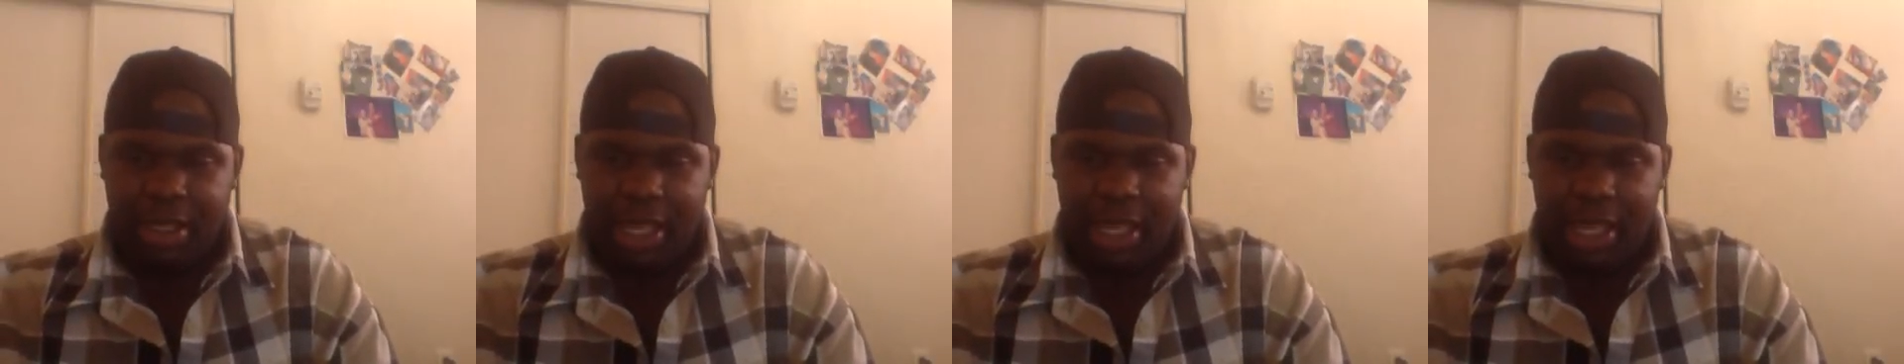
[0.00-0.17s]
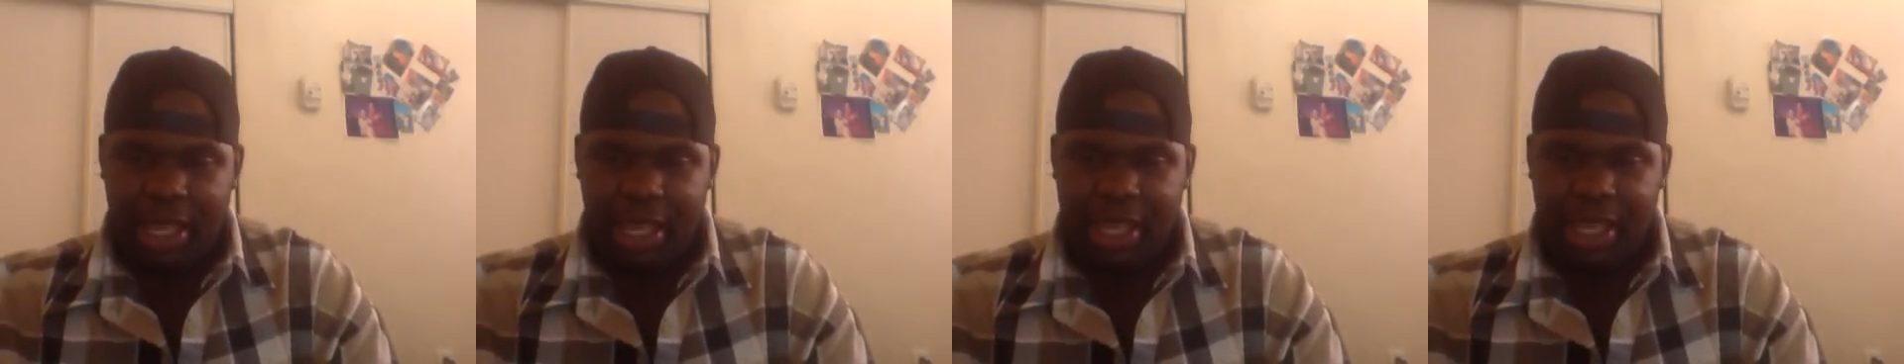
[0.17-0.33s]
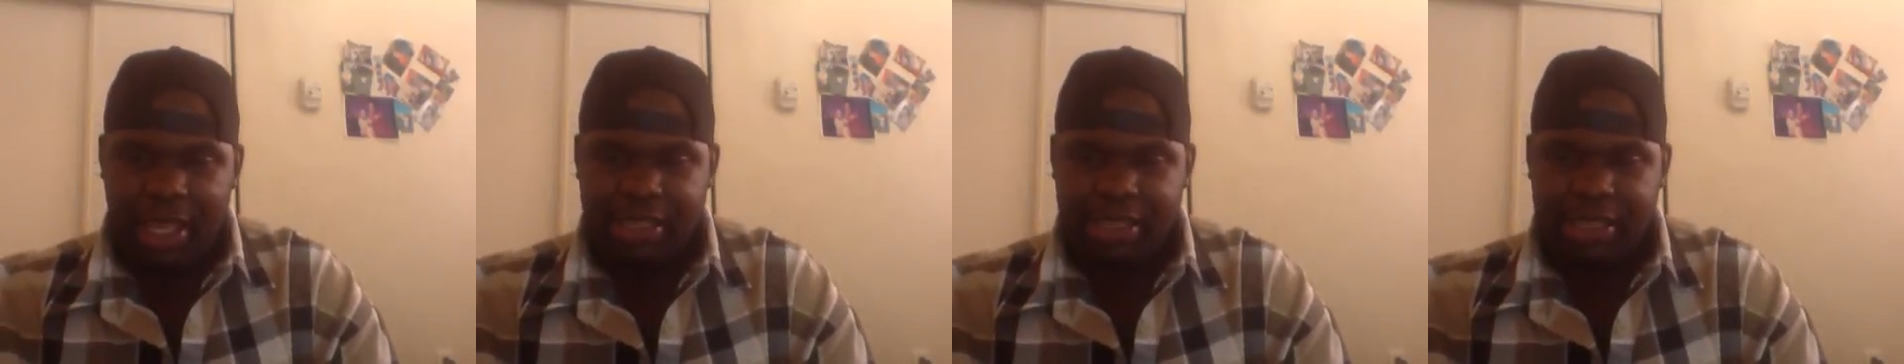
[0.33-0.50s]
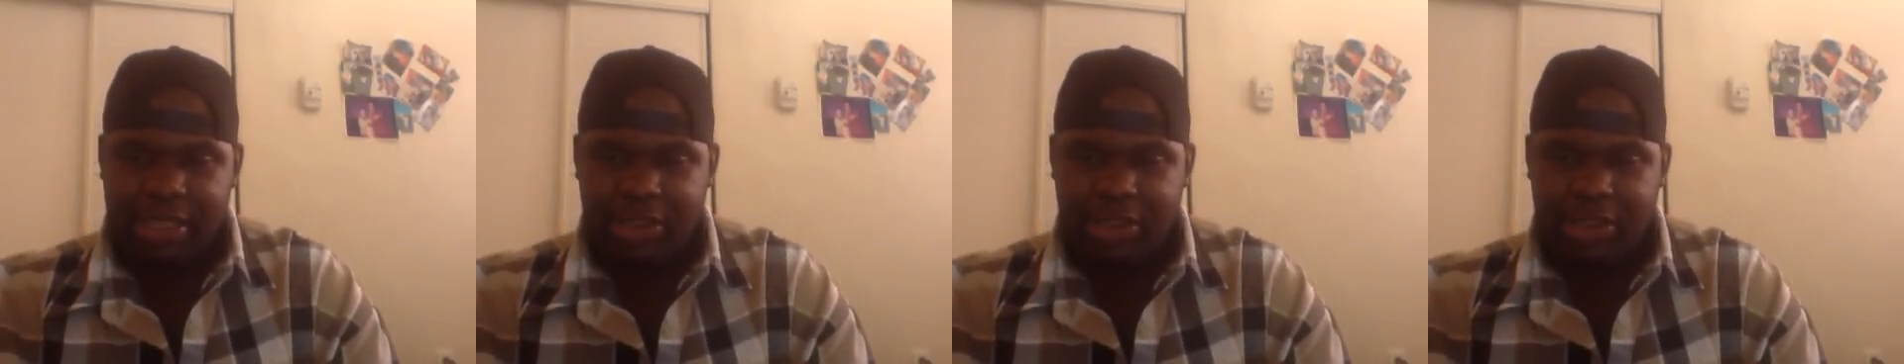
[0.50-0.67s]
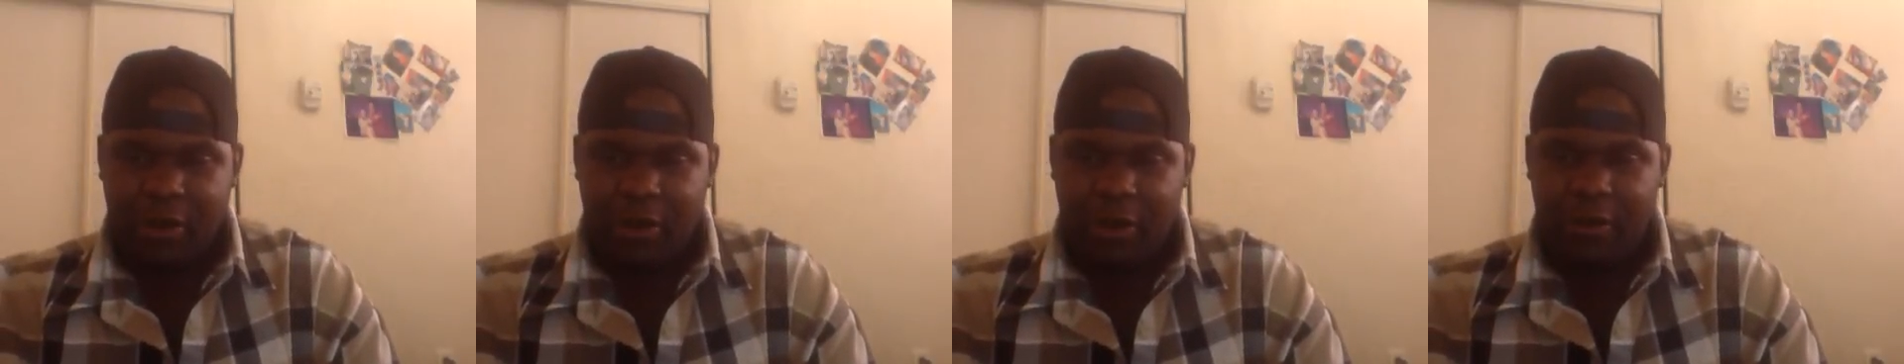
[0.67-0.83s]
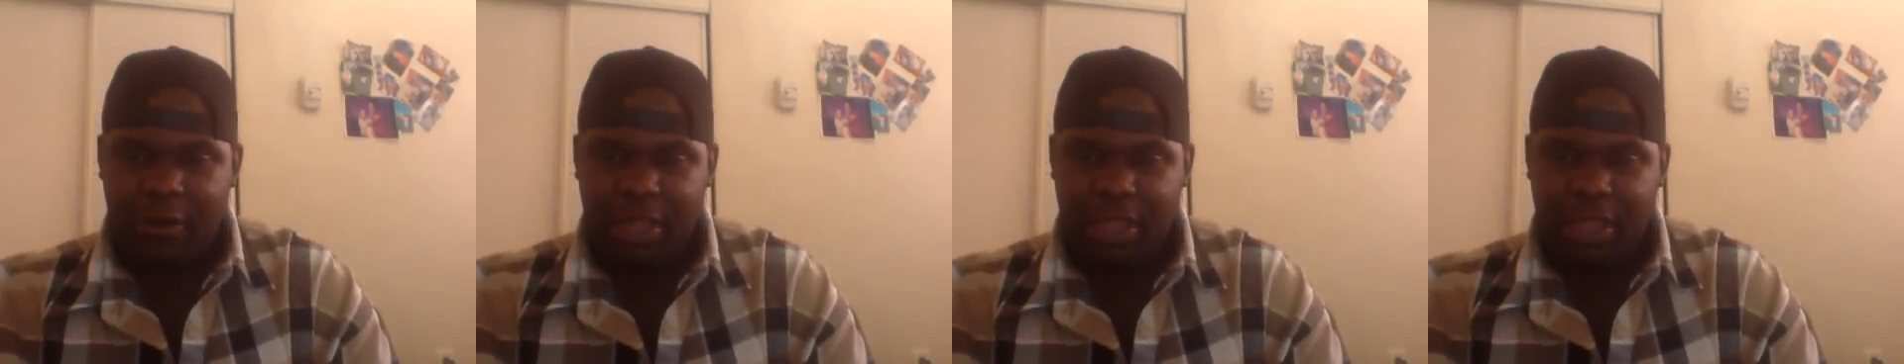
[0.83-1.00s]
and saw
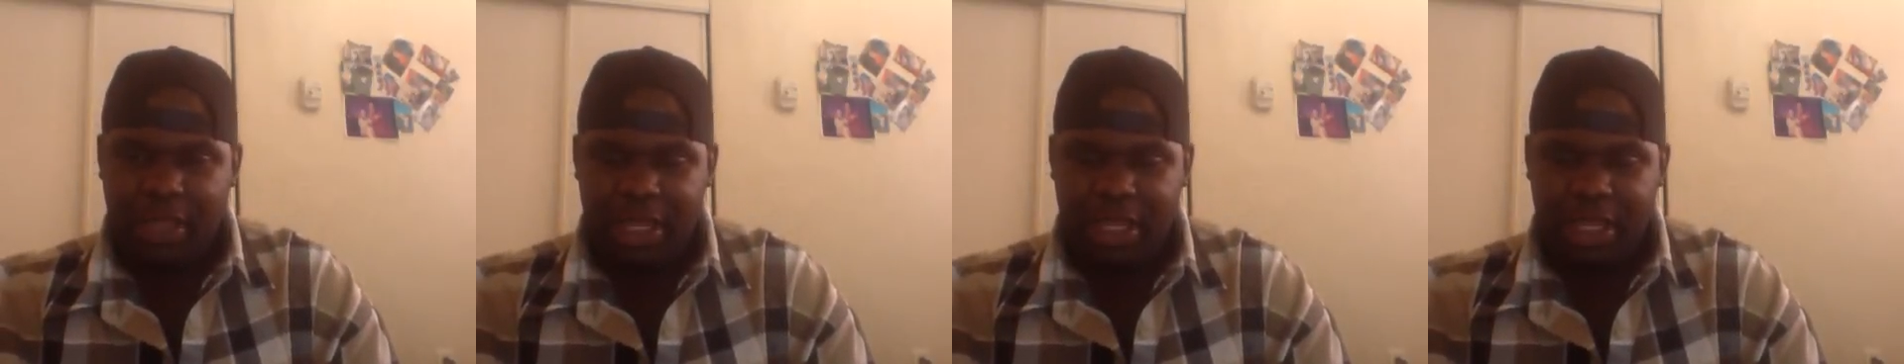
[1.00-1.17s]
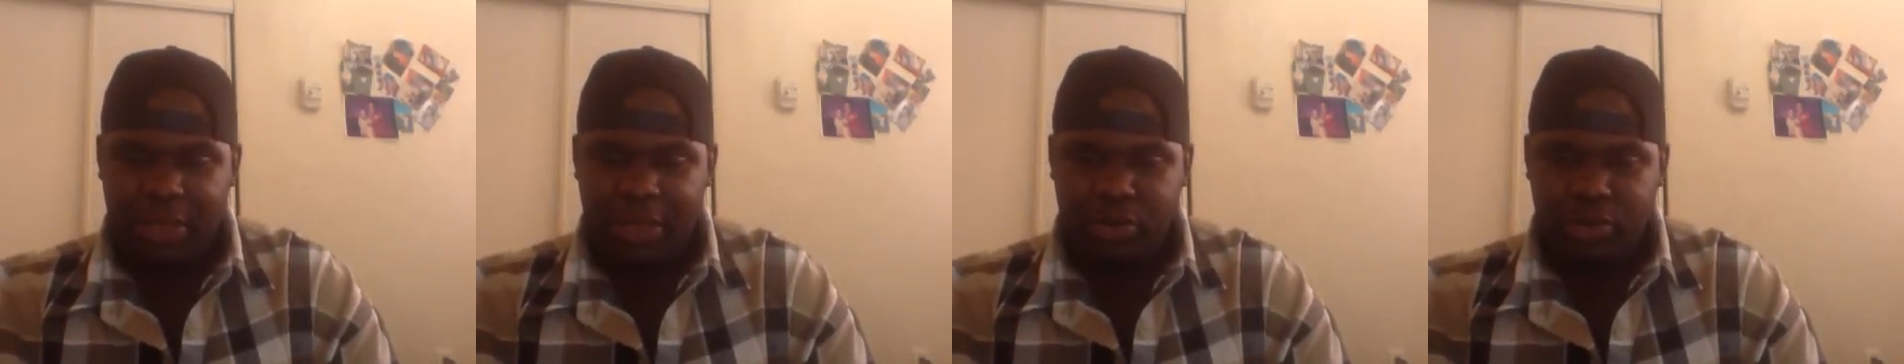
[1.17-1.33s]
that he was